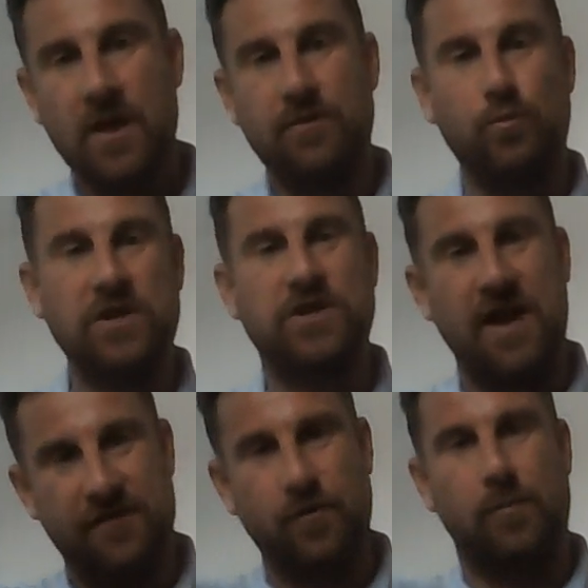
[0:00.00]
which
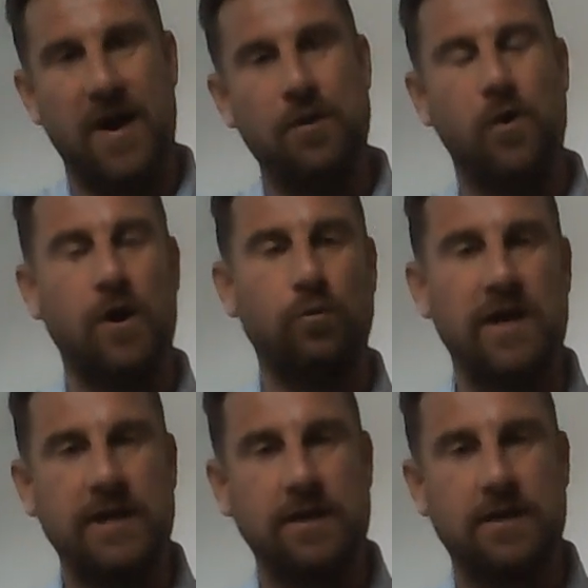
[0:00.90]
therefore may well
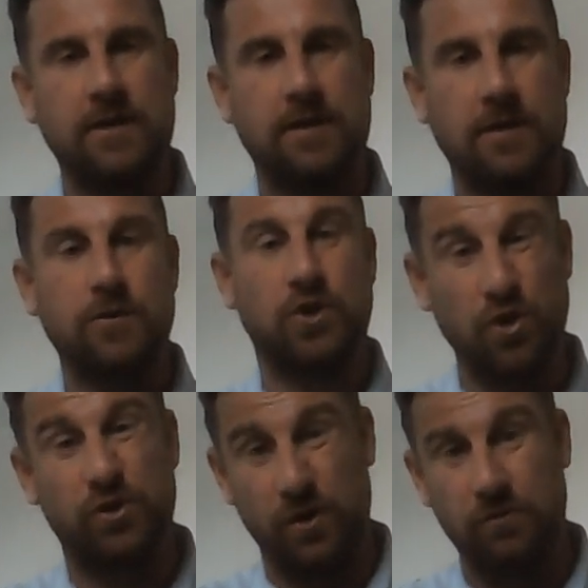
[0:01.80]
link,
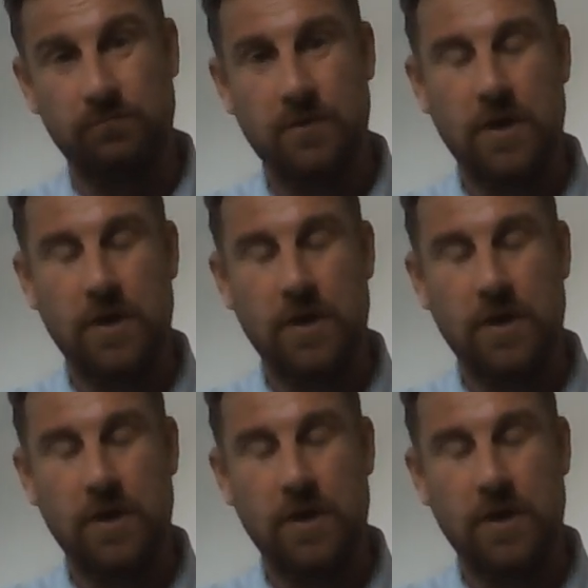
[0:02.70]
should do,